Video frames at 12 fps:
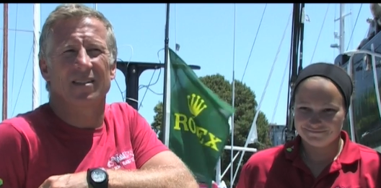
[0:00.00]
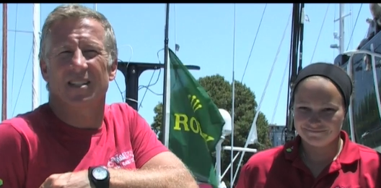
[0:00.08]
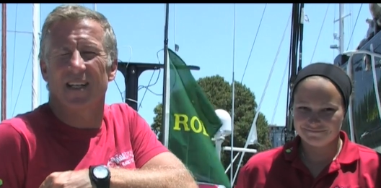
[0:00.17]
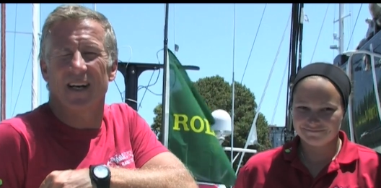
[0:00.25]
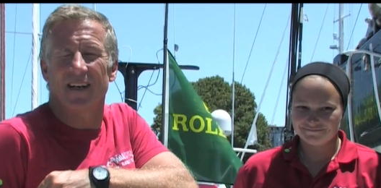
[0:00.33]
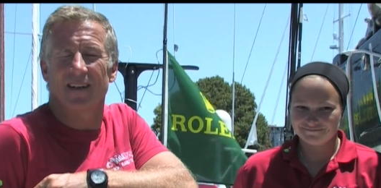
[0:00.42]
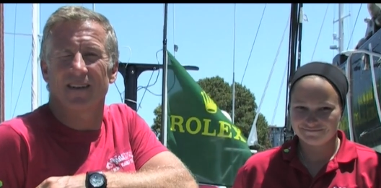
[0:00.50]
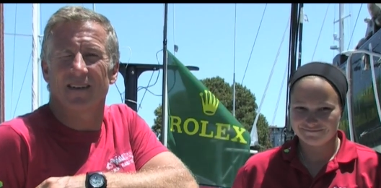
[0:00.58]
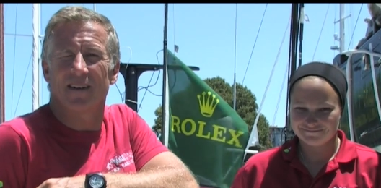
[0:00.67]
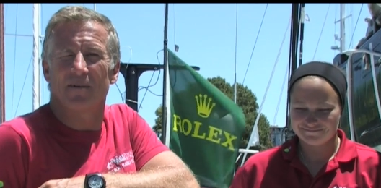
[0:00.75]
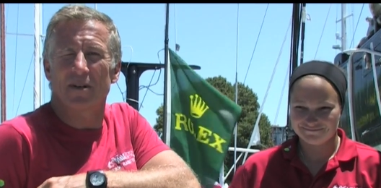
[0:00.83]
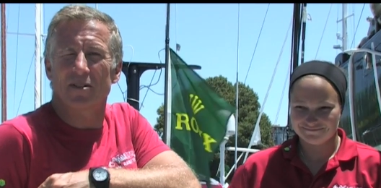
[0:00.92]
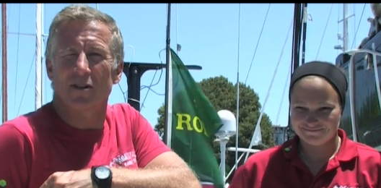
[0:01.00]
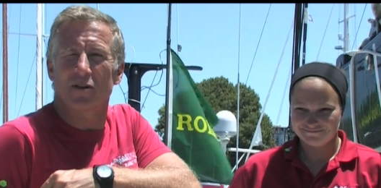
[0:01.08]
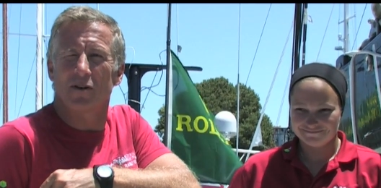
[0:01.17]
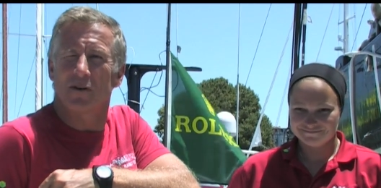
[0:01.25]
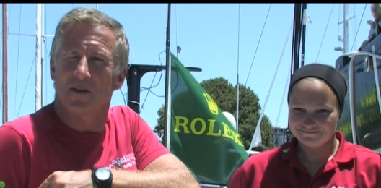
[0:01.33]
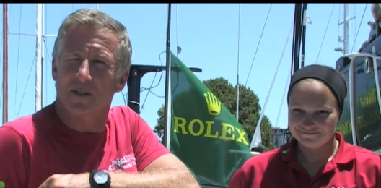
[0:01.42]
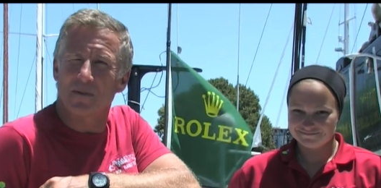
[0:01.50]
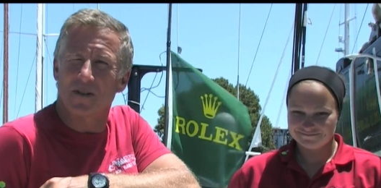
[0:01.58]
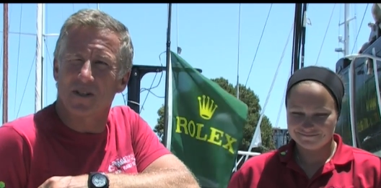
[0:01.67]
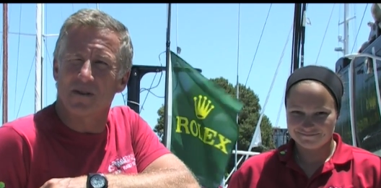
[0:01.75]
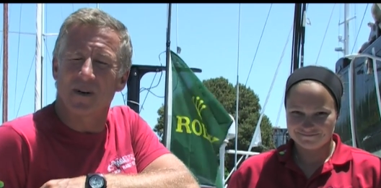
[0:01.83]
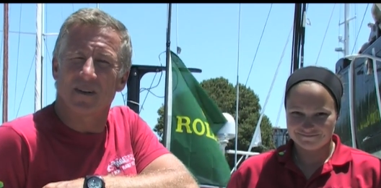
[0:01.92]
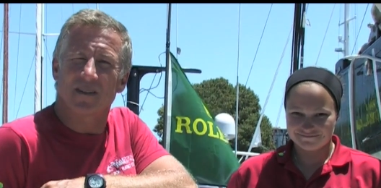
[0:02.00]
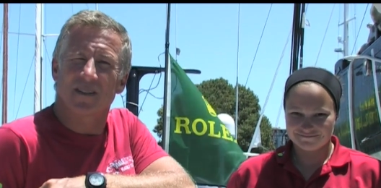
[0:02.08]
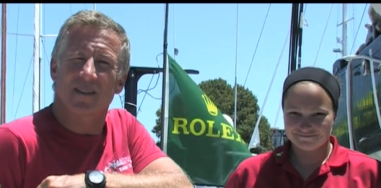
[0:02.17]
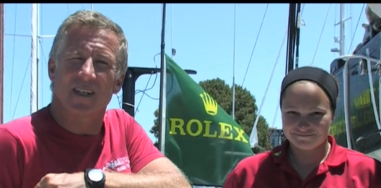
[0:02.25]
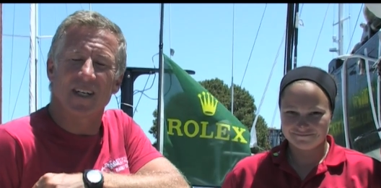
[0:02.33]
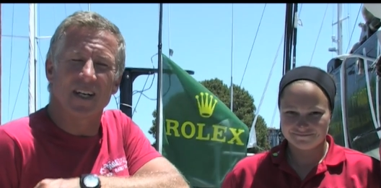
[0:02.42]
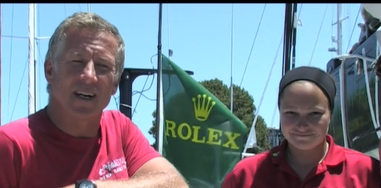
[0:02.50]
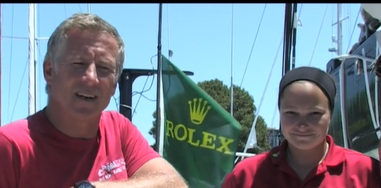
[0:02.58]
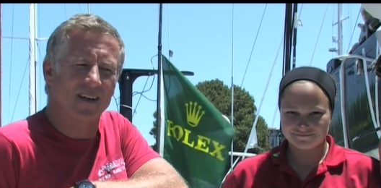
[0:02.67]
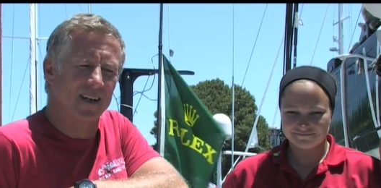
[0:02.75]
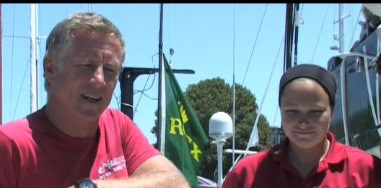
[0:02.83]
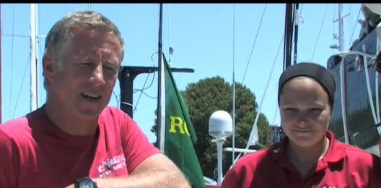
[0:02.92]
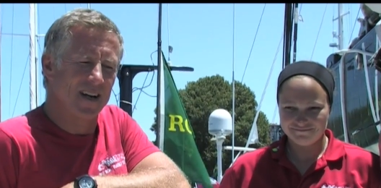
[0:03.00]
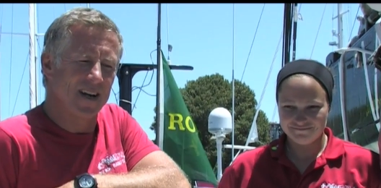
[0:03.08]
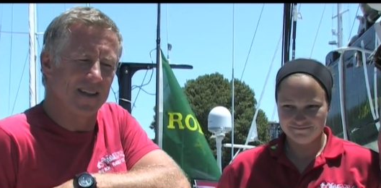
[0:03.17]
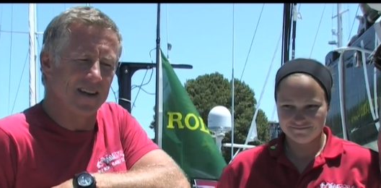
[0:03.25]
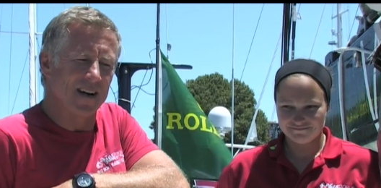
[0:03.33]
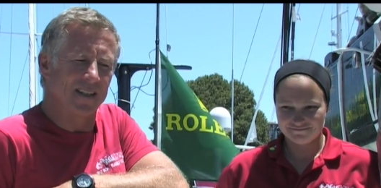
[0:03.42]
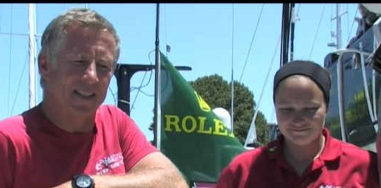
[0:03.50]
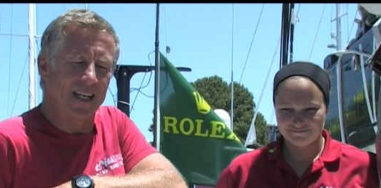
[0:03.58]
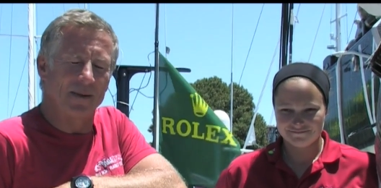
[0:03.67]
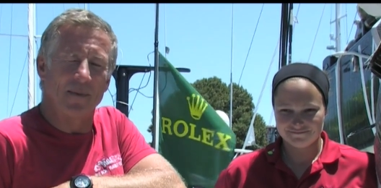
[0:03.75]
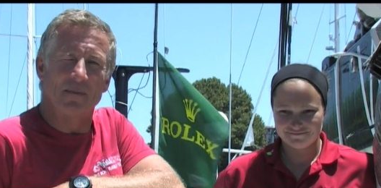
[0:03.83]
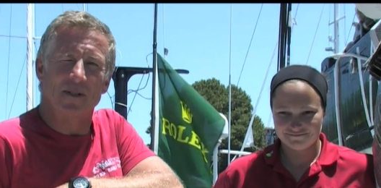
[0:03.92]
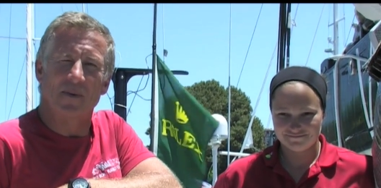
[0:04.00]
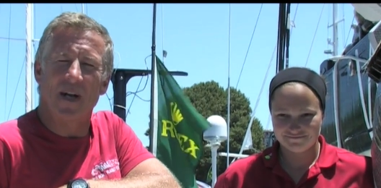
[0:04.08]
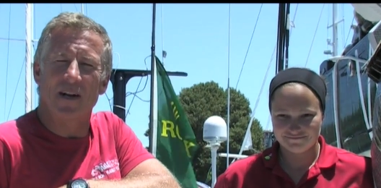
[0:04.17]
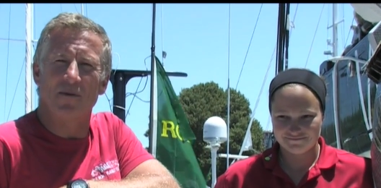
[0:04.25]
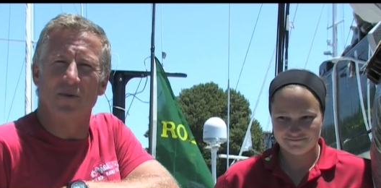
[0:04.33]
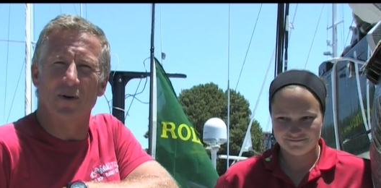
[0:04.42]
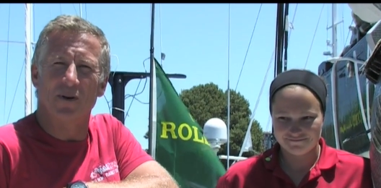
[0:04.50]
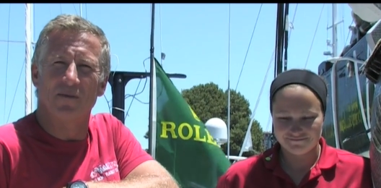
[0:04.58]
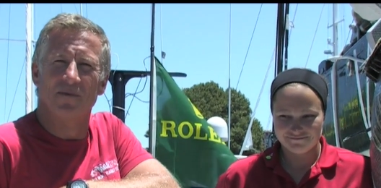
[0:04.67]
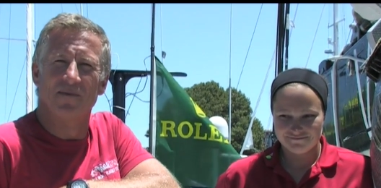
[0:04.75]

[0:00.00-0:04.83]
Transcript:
Speaker 1: outstanding amongst the crew, and especially amongst the young team members we had on board.